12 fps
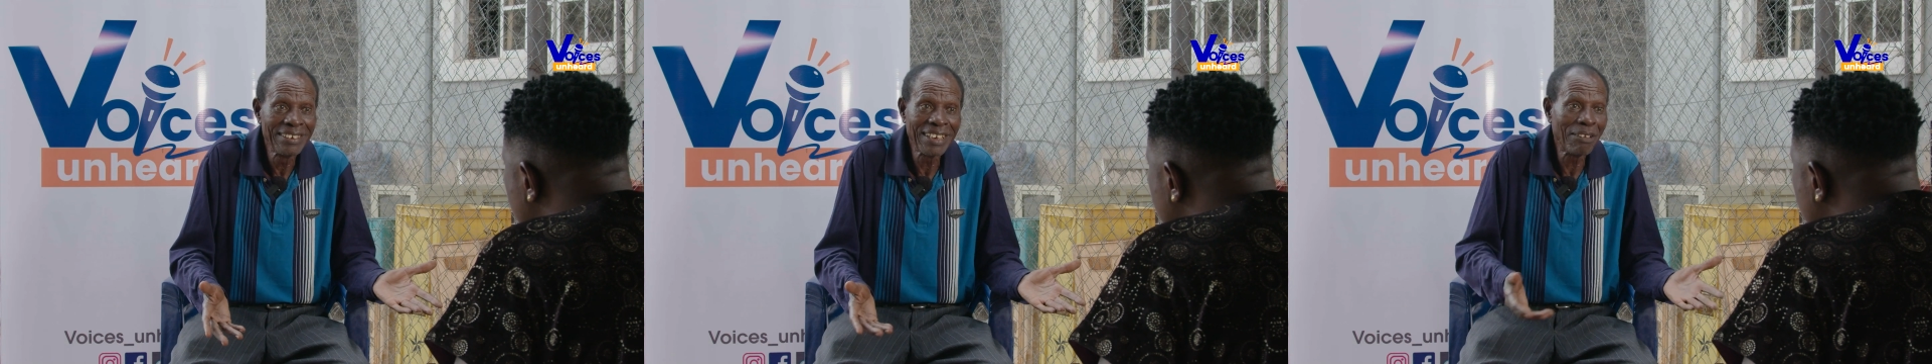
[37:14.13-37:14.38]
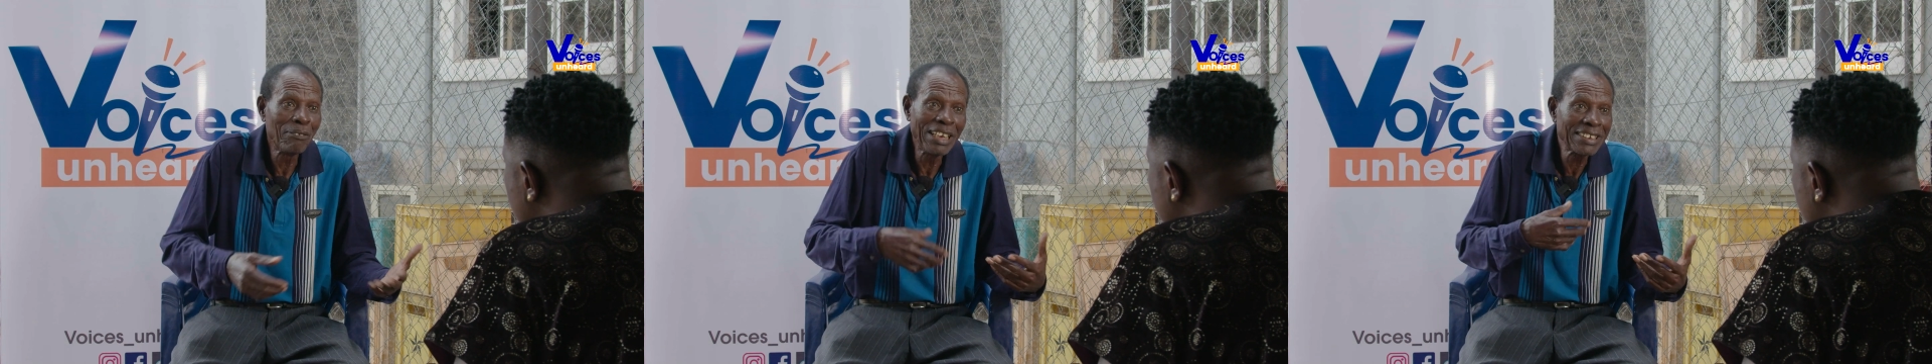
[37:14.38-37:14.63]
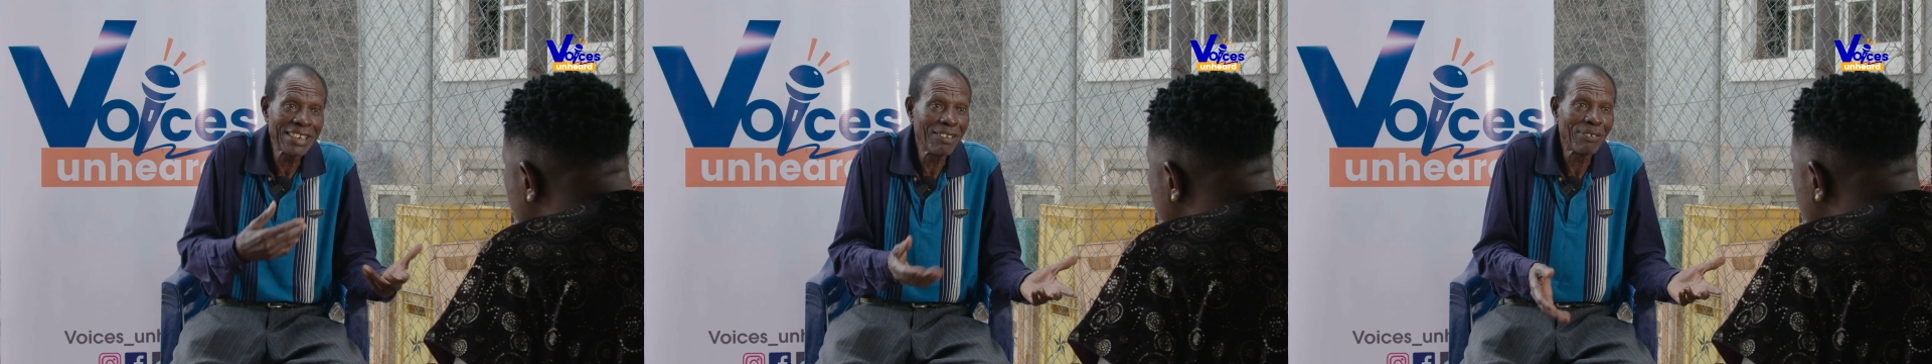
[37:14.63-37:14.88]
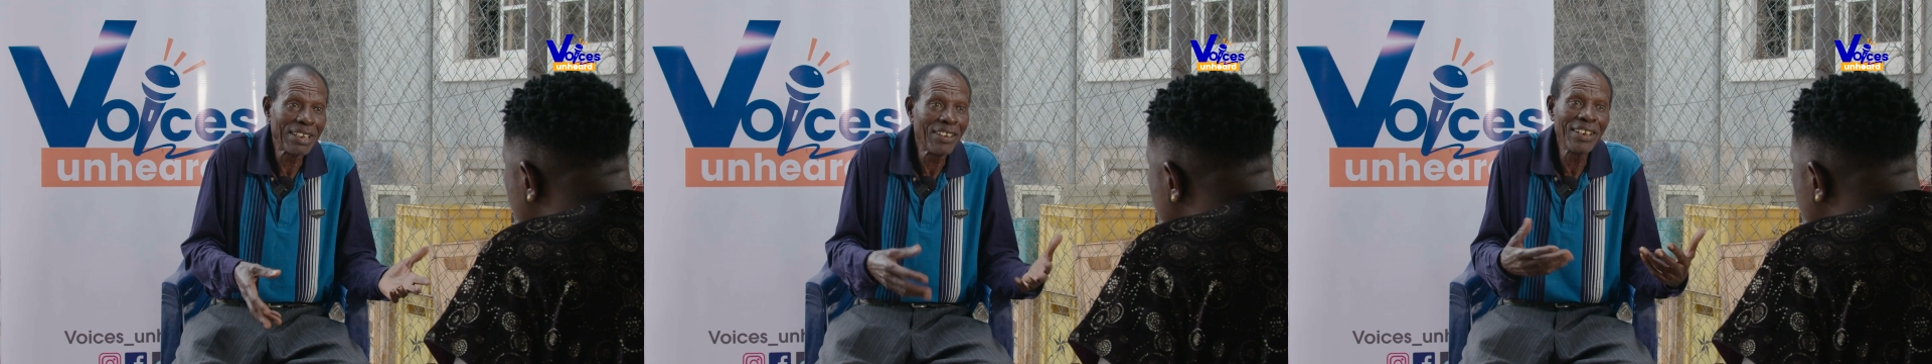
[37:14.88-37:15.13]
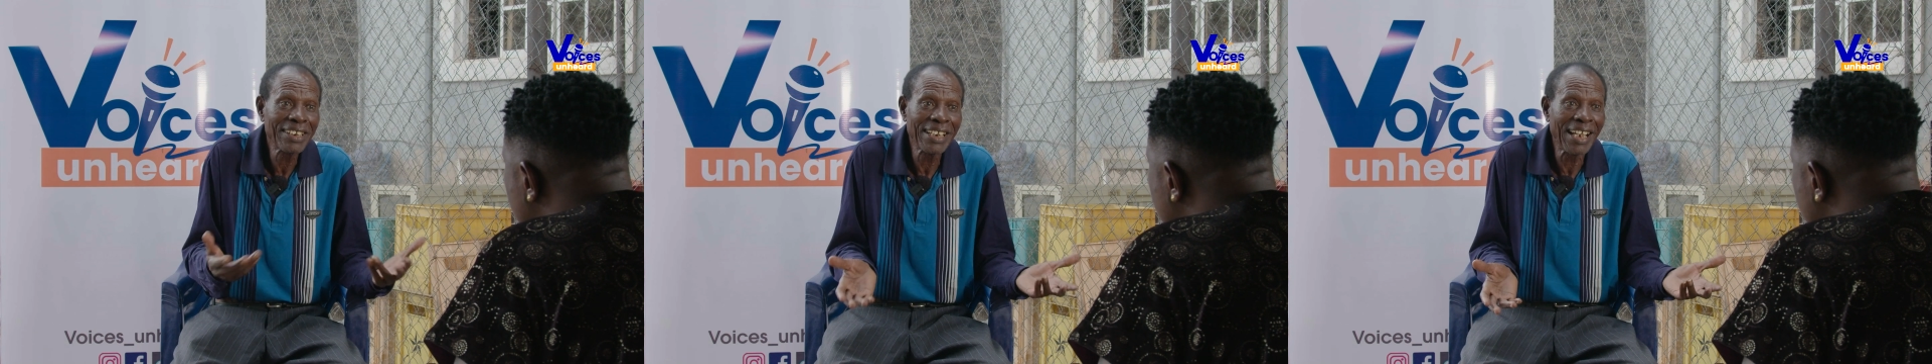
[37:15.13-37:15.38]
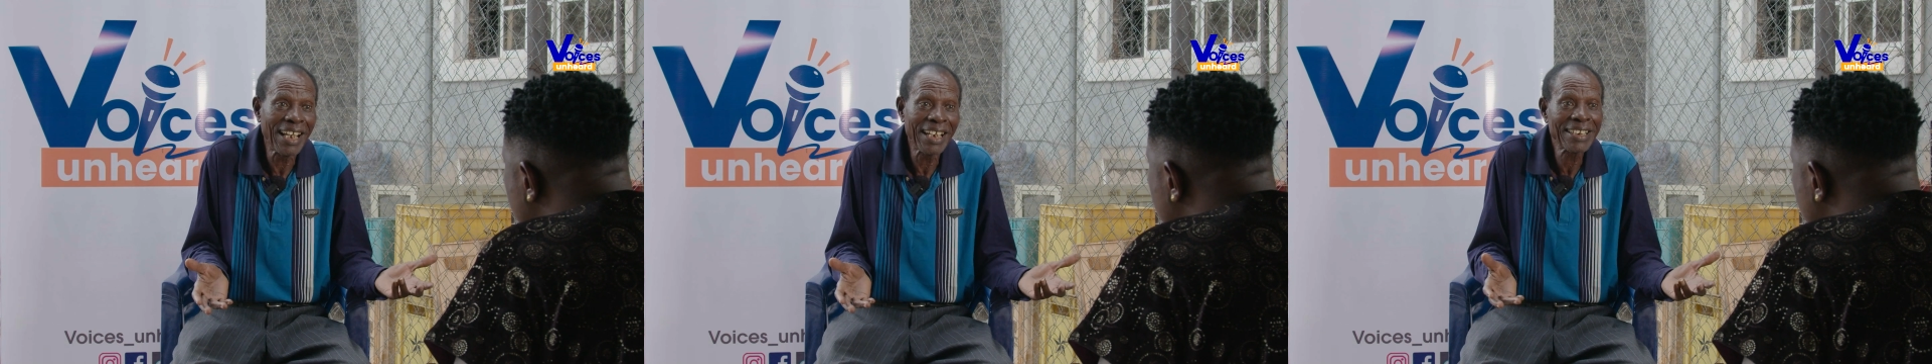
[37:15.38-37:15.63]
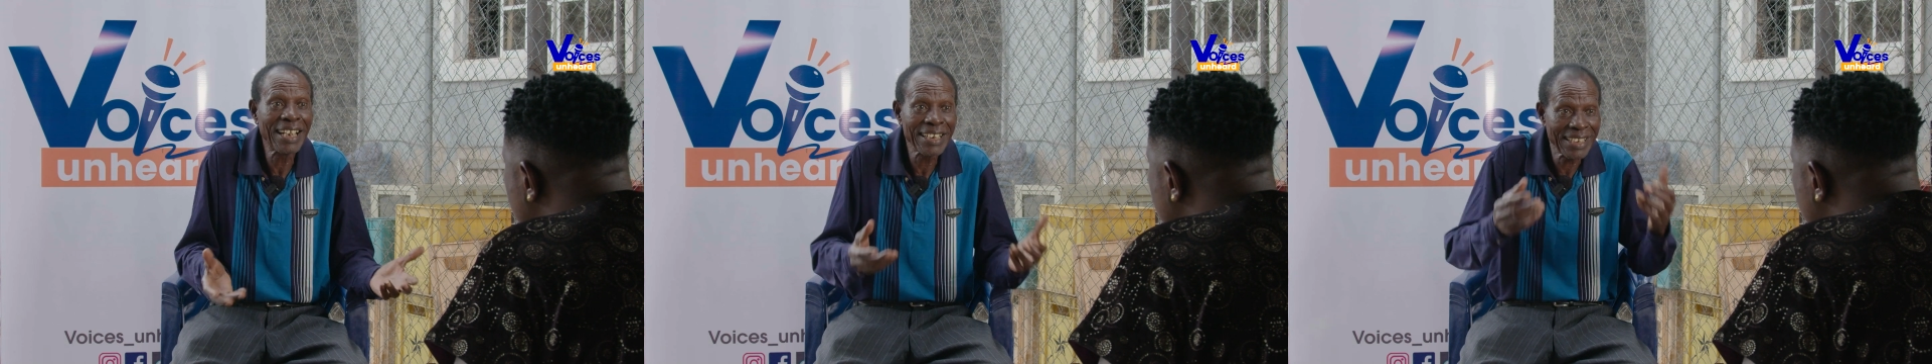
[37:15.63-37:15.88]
Like myself, I don't care. I can